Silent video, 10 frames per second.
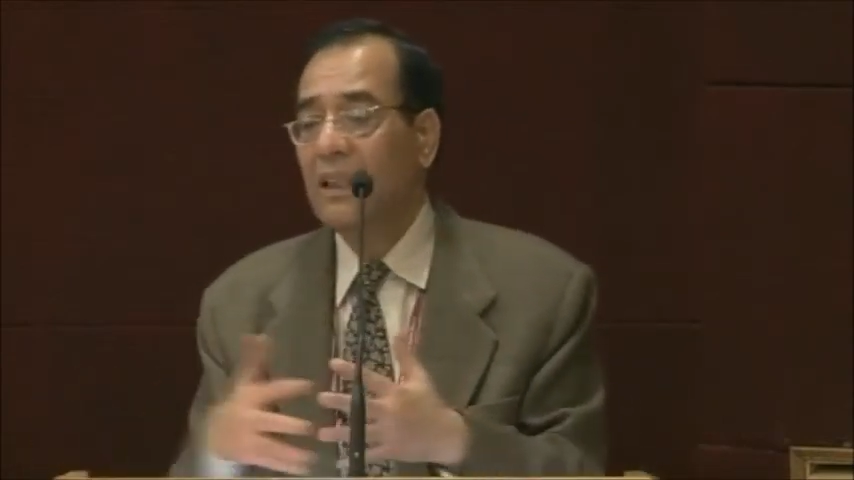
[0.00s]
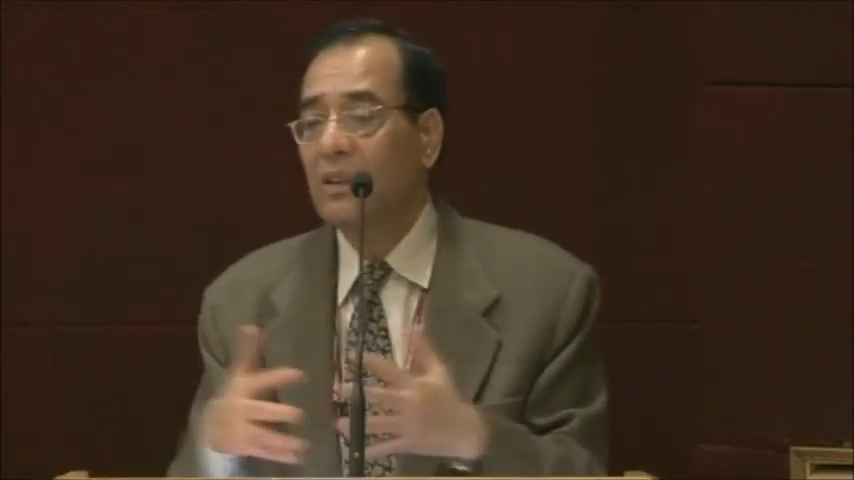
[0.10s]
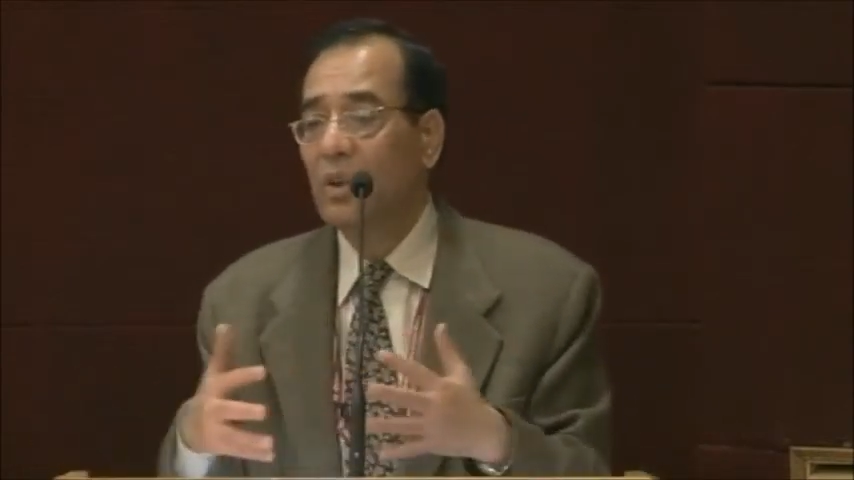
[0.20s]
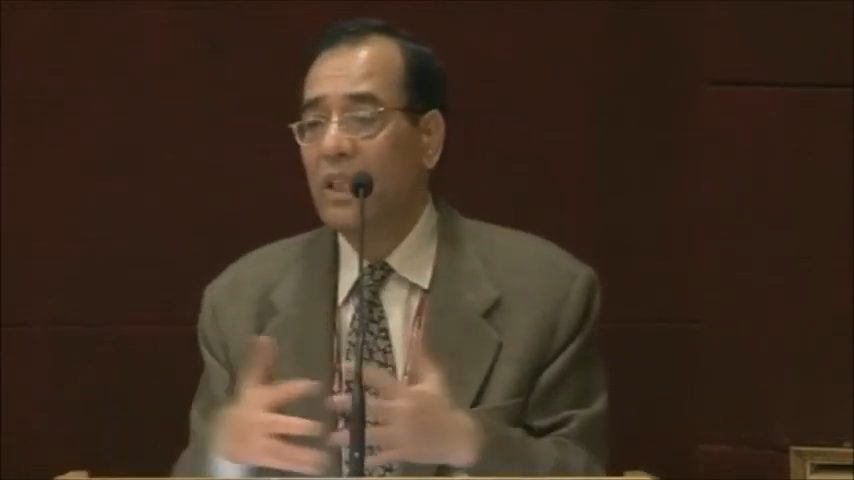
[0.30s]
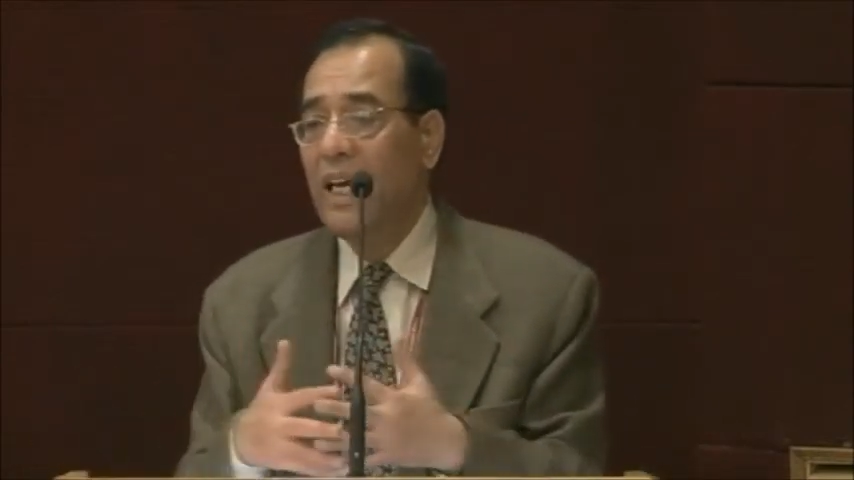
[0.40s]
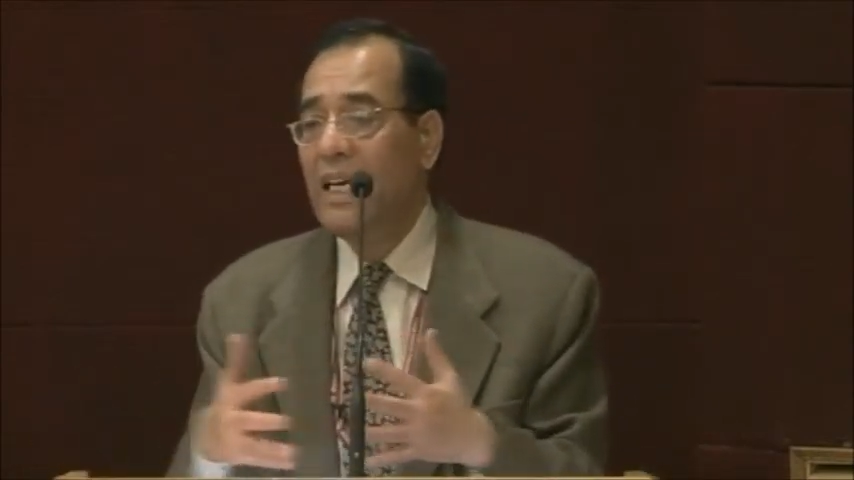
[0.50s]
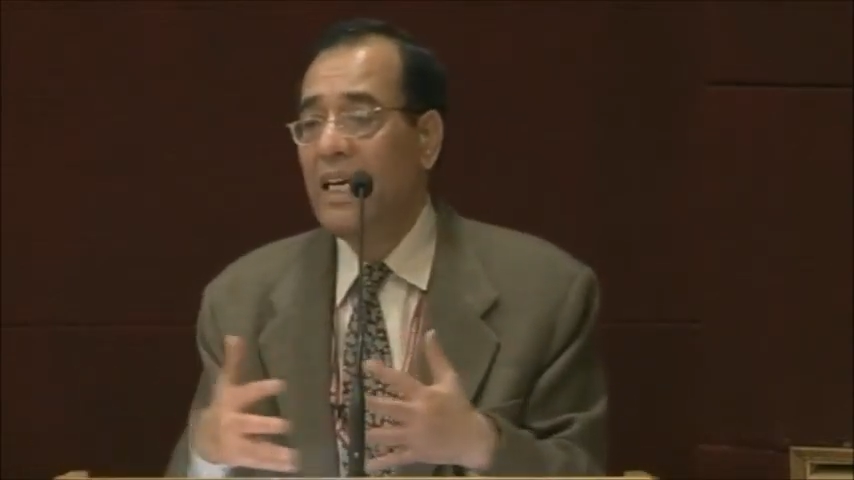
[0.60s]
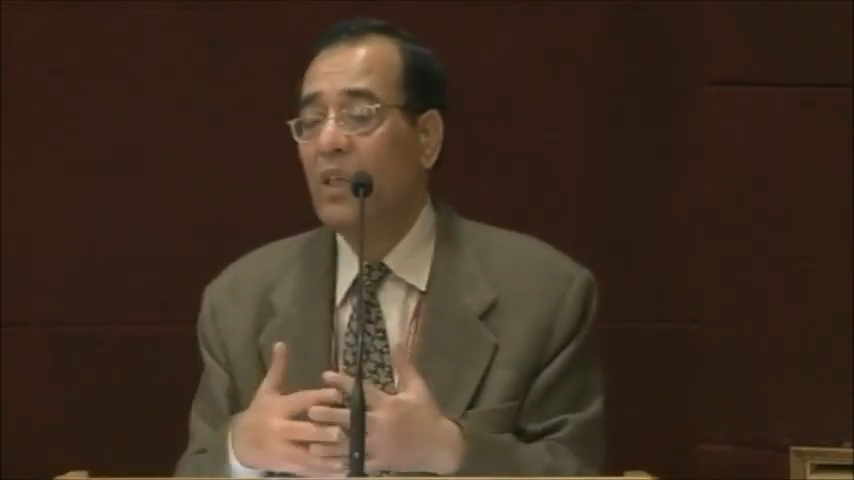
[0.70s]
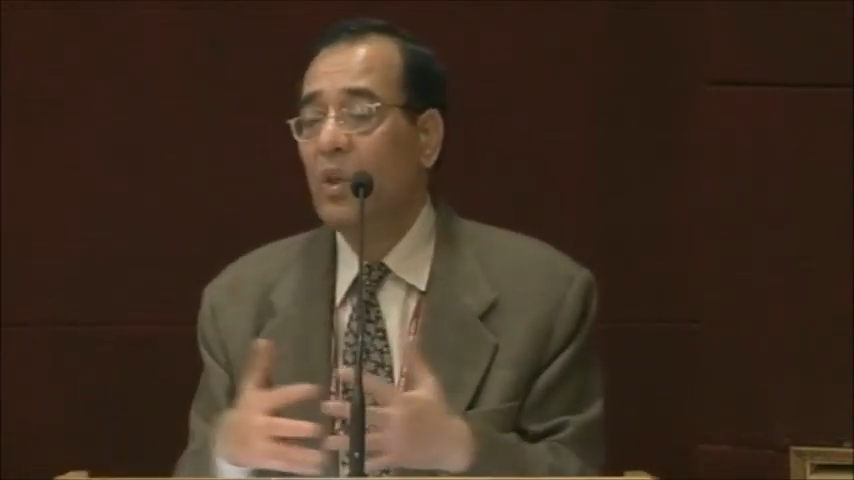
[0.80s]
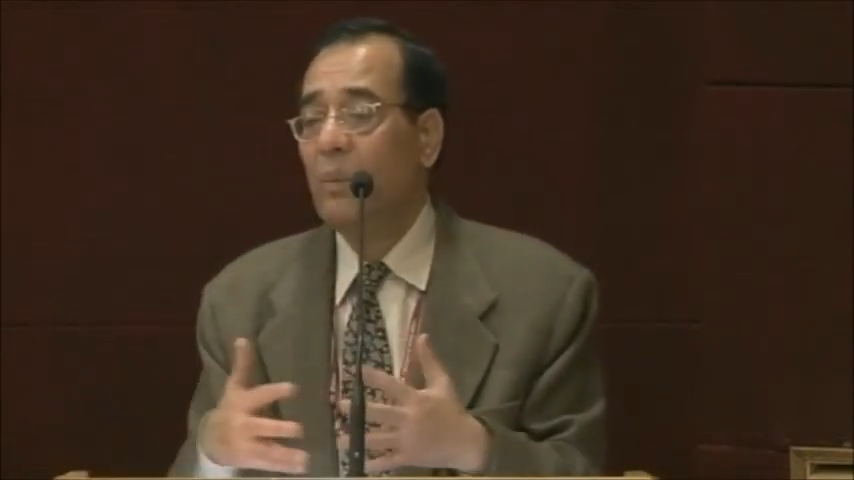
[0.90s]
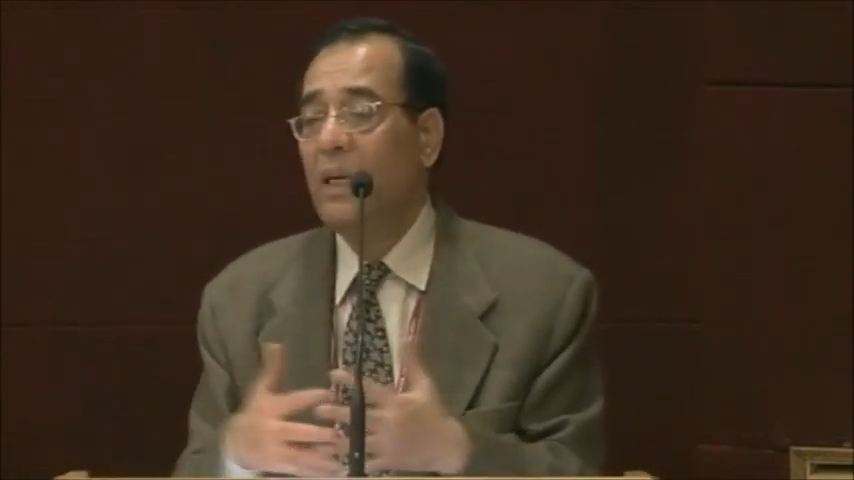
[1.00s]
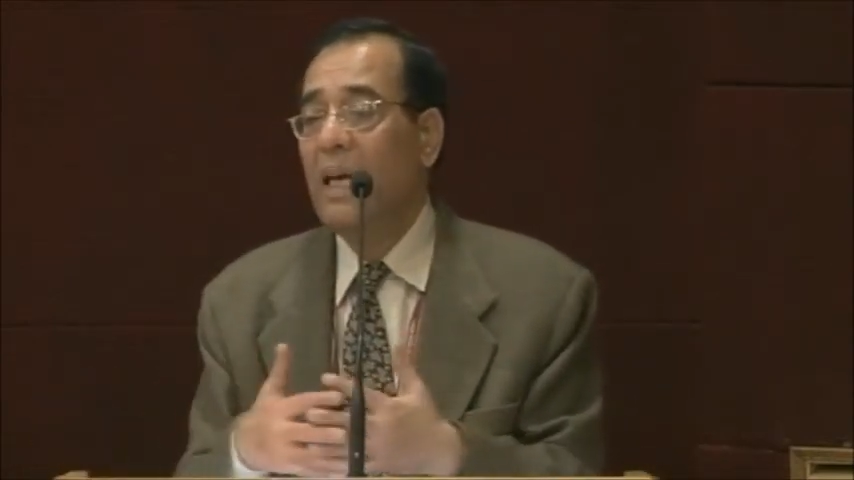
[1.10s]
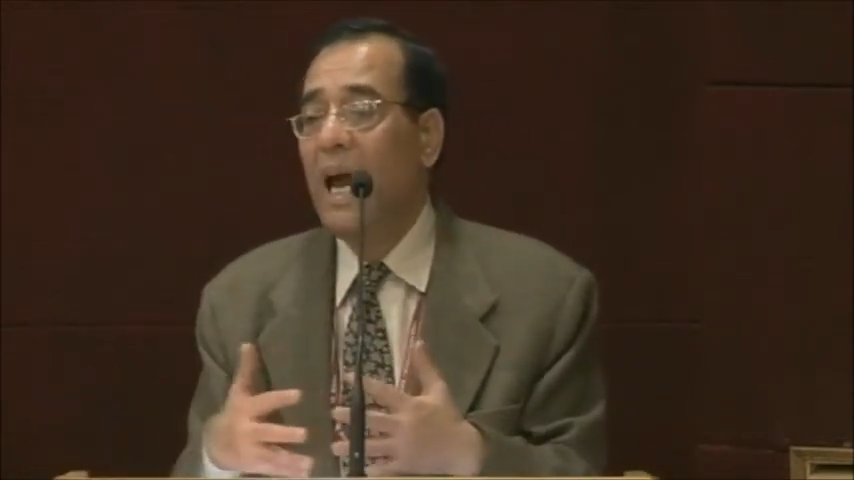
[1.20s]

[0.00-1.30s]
So they need to be